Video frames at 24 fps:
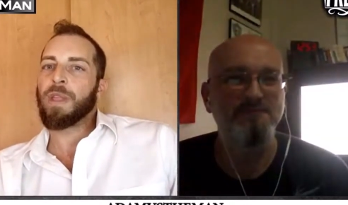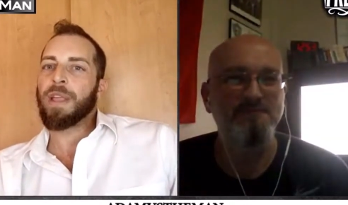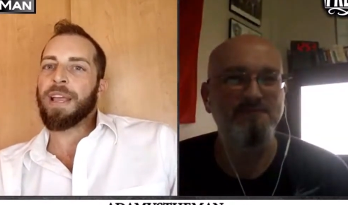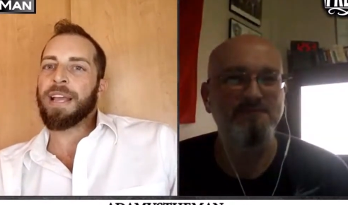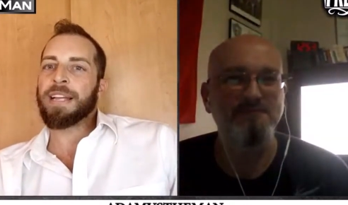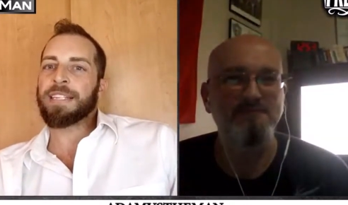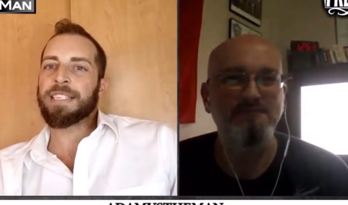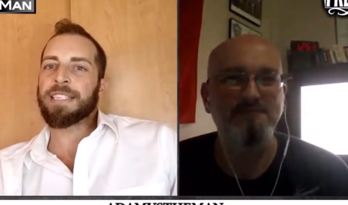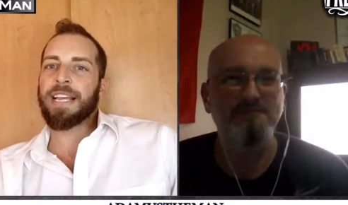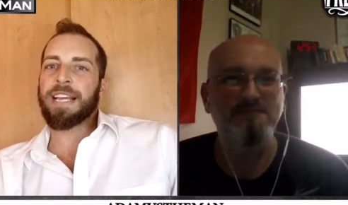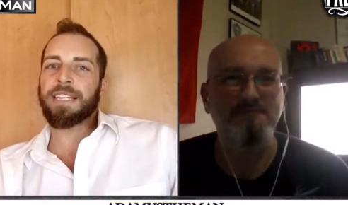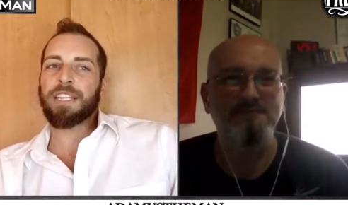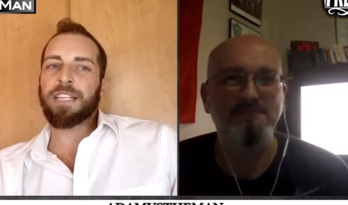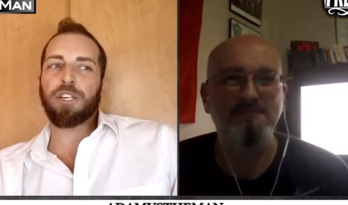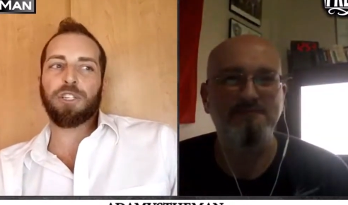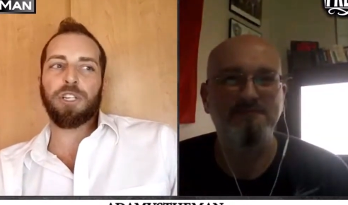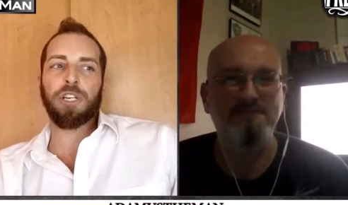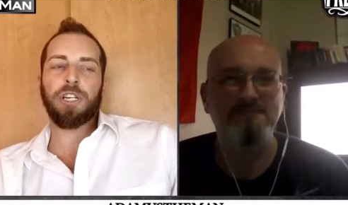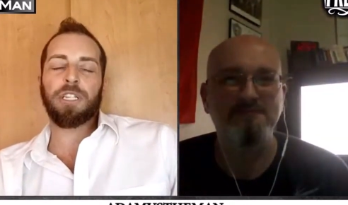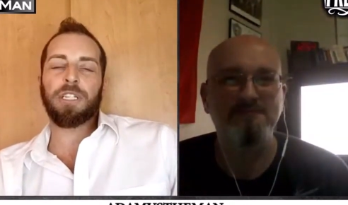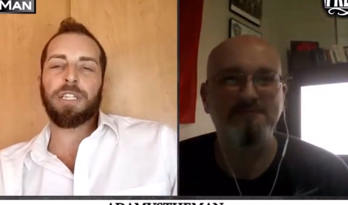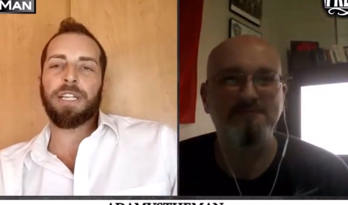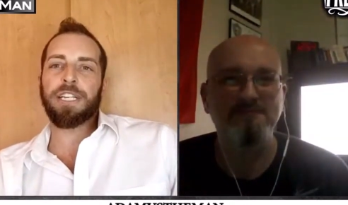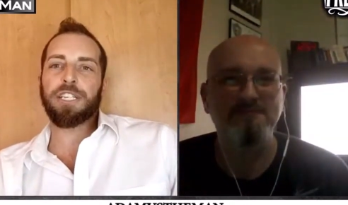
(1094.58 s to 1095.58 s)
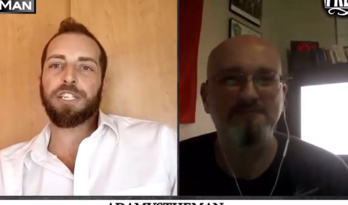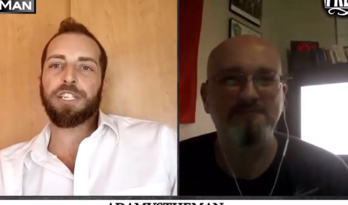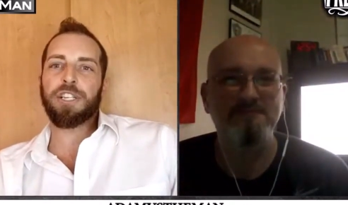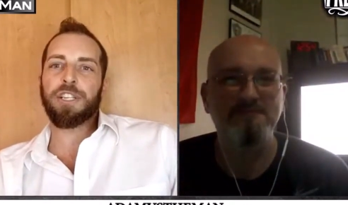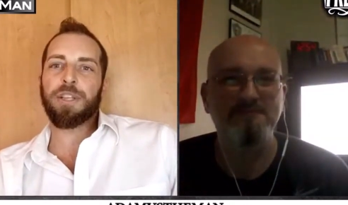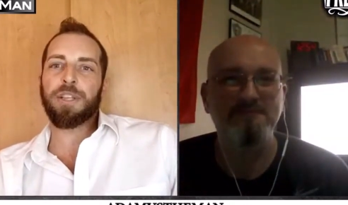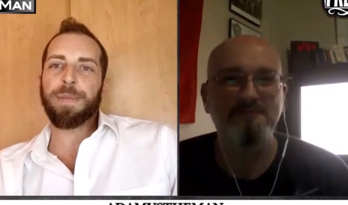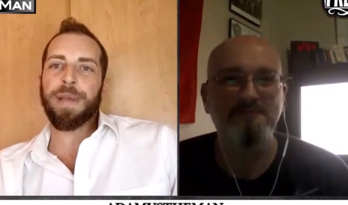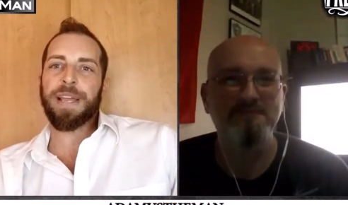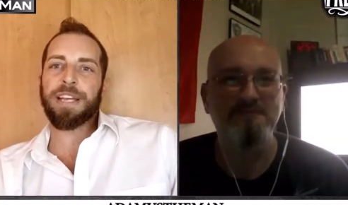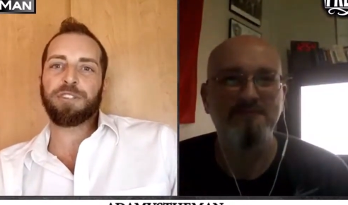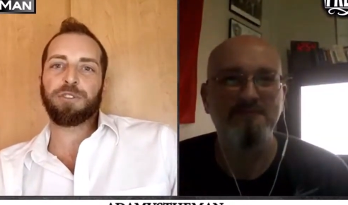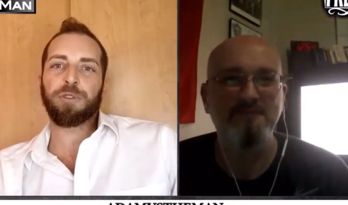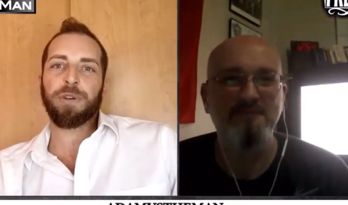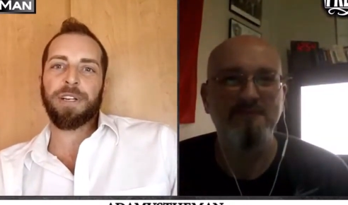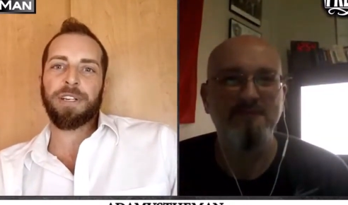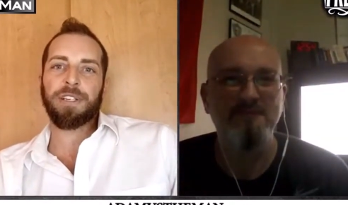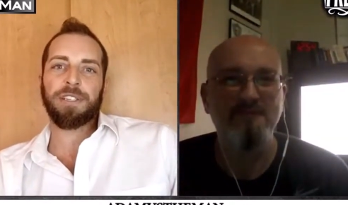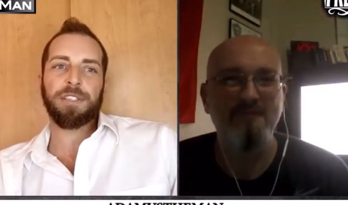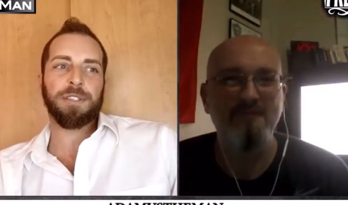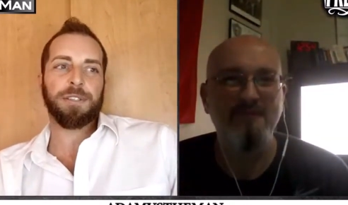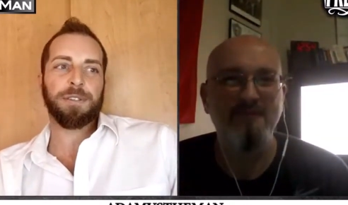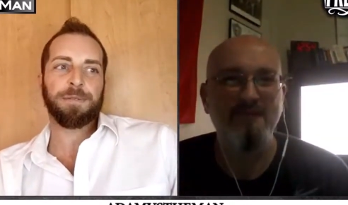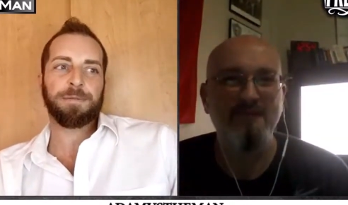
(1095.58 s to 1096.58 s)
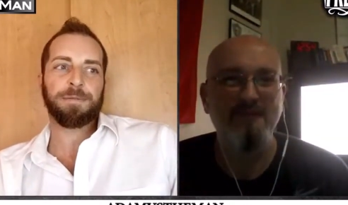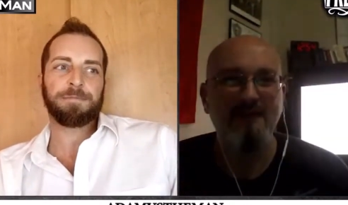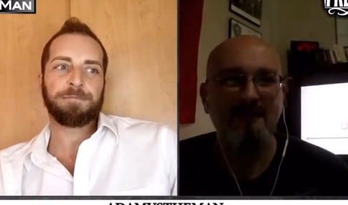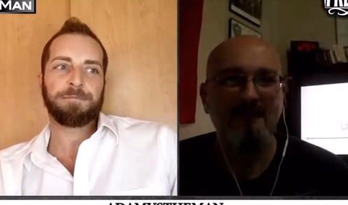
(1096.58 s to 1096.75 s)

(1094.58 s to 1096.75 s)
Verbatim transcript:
Speaker 1: it's like there's a glitch in the matrix.